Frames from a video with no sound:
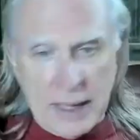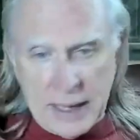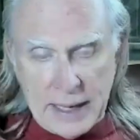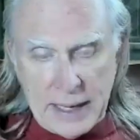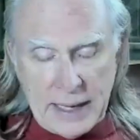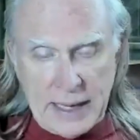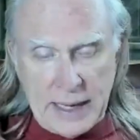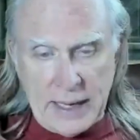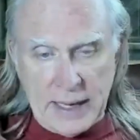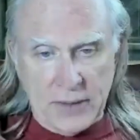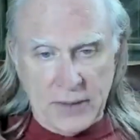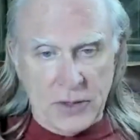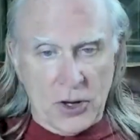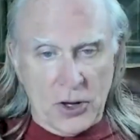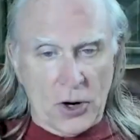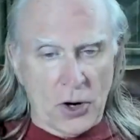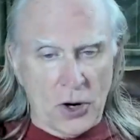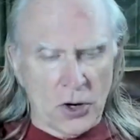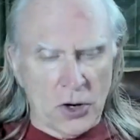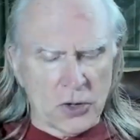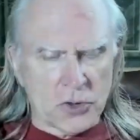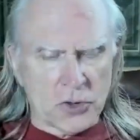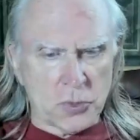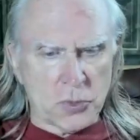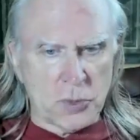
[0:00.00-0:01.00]
and the
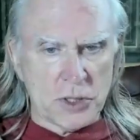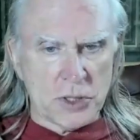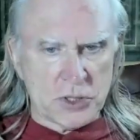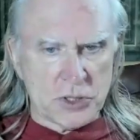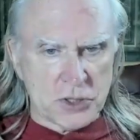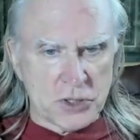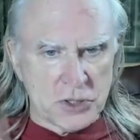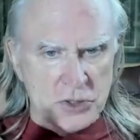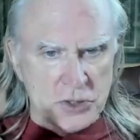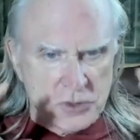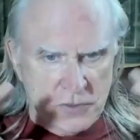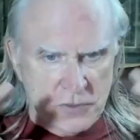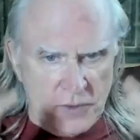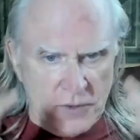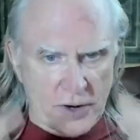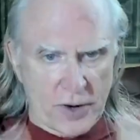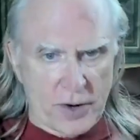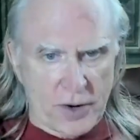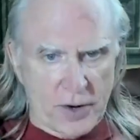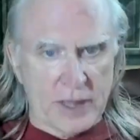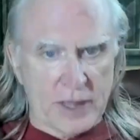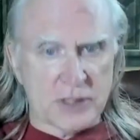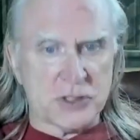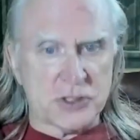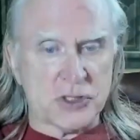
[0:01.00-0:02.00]
earth, which is
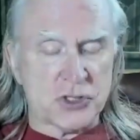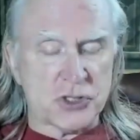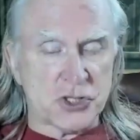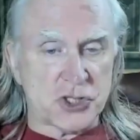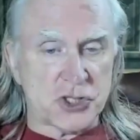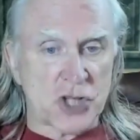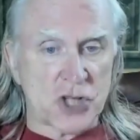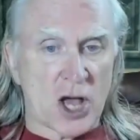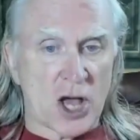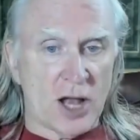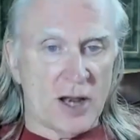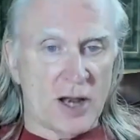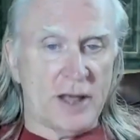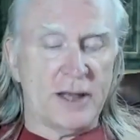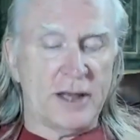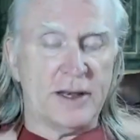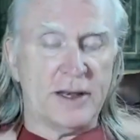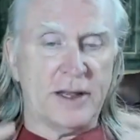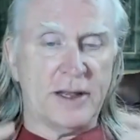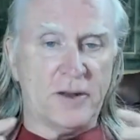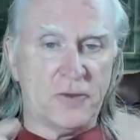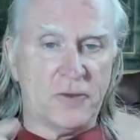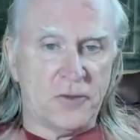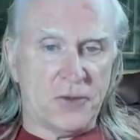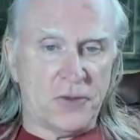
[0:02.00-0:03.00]
very
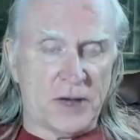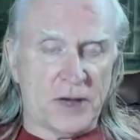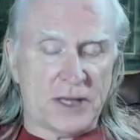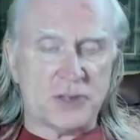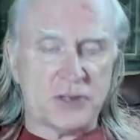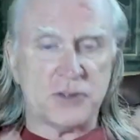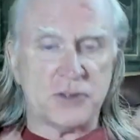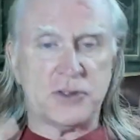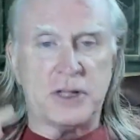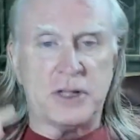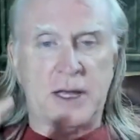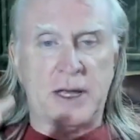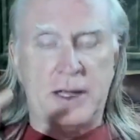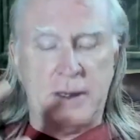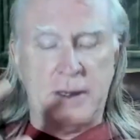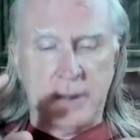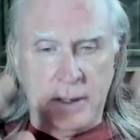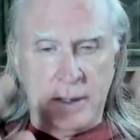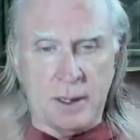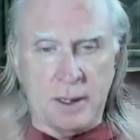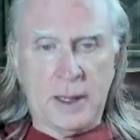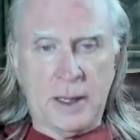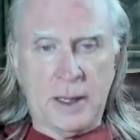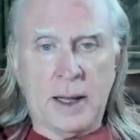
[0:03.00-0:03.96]
solid and fixed and